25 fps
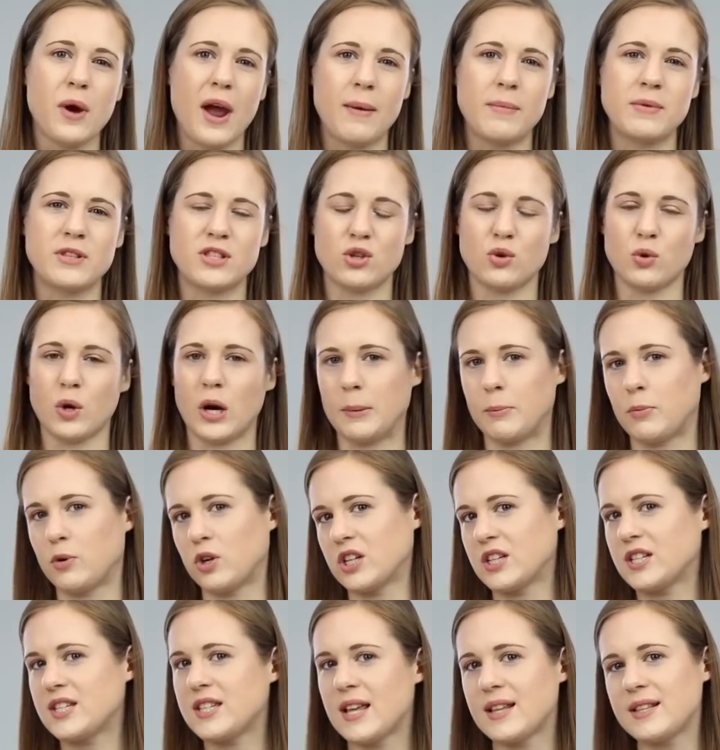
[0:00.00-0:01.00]
rabbits who are
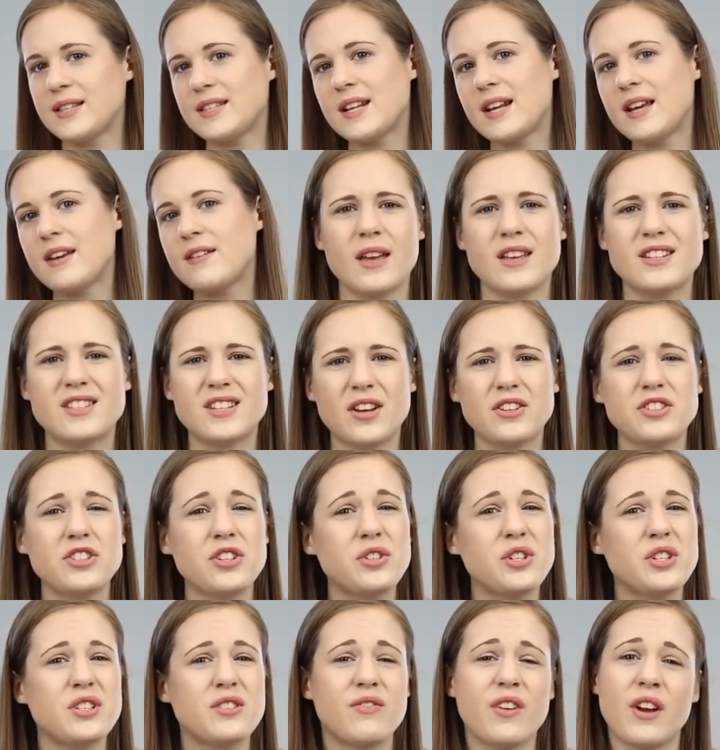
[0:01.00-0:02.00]
more sensitive. It's also
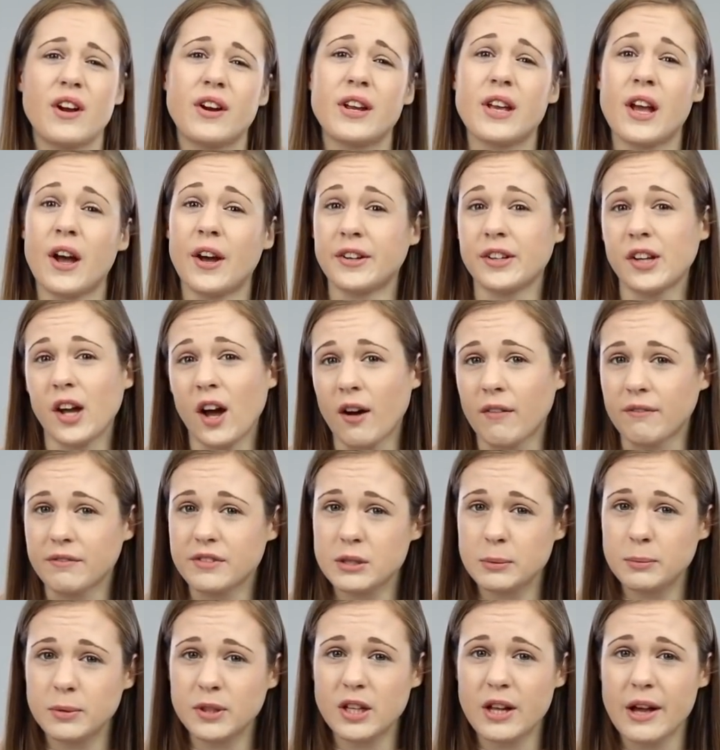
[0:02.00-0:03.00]
just very
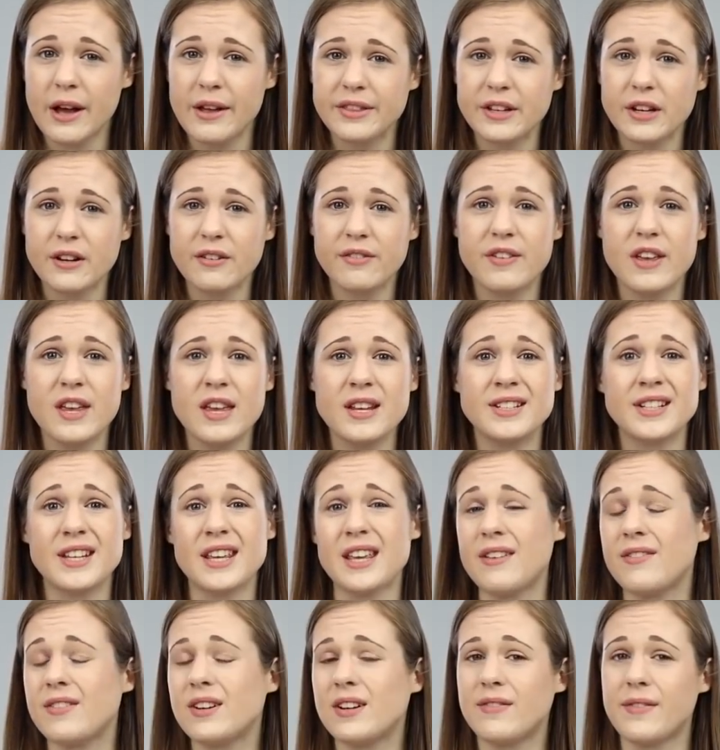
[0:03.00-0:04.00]
uncomfortable on their feet,
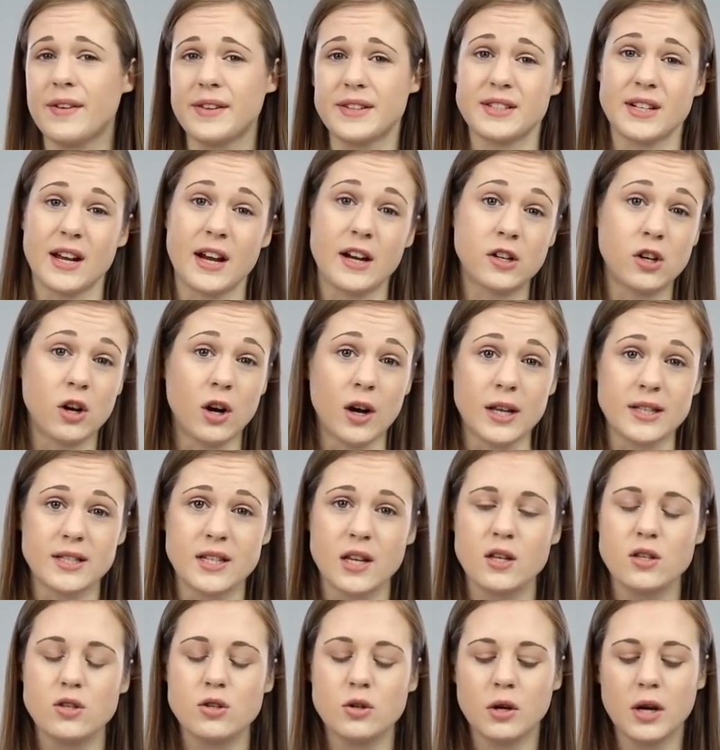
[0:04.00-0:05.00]
even if it's not
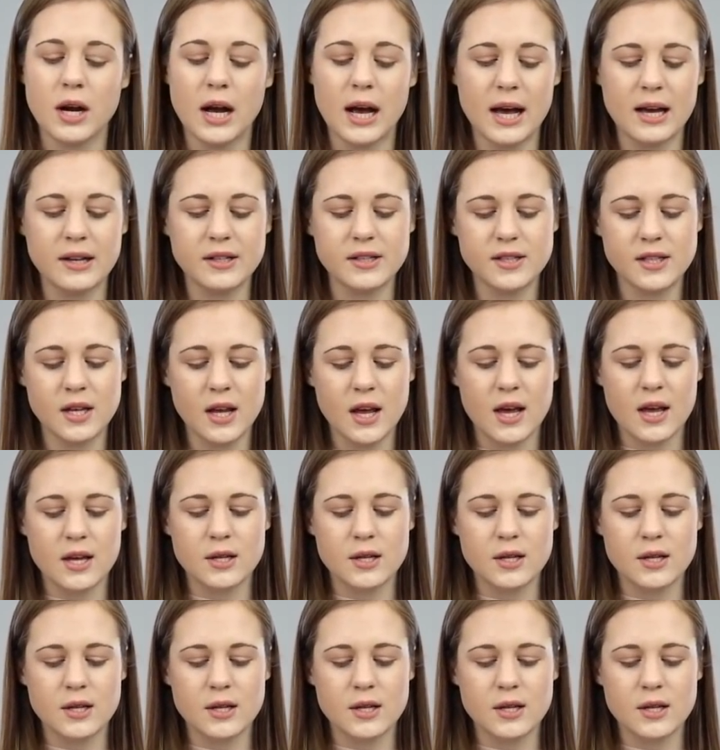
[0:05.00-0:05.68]
causing sore hocks.